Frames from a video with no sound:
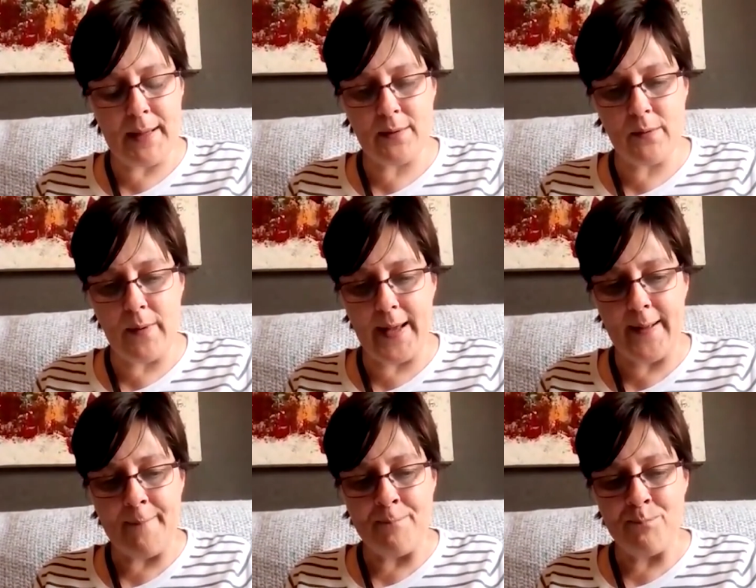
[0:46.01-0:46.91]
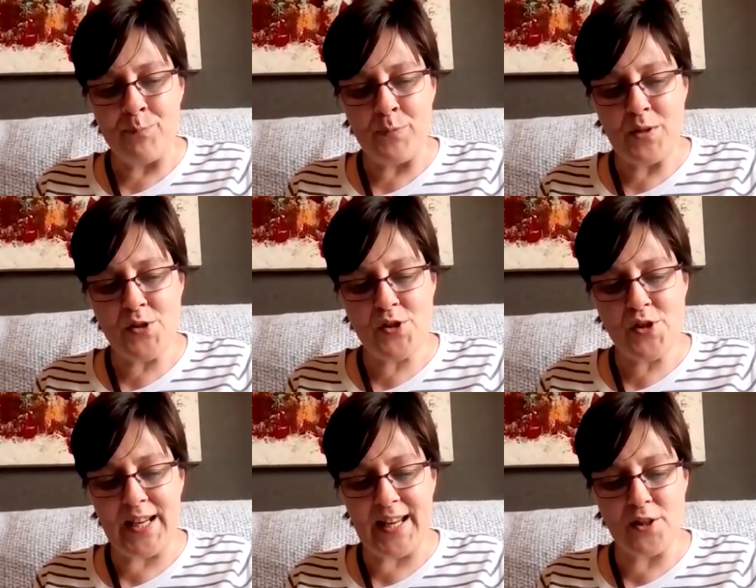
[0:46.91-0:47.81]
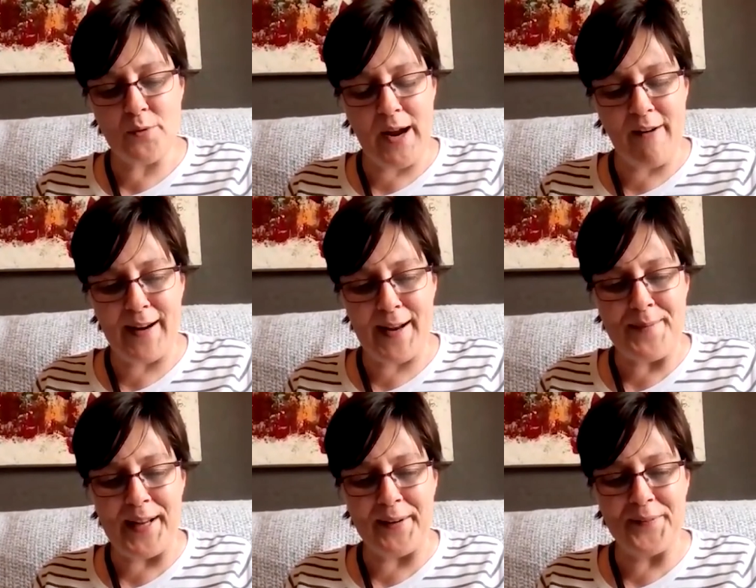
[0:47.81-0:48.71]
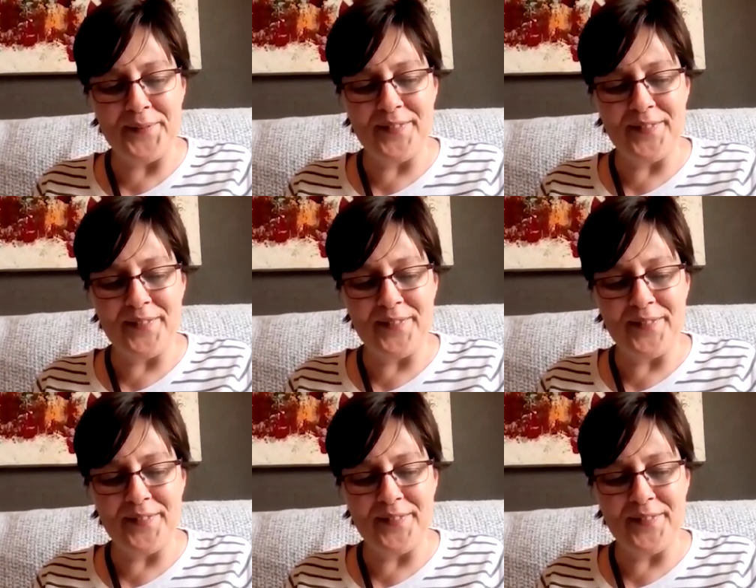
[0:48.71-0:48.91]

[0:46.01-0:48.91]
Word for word: pathway to get to where I am now.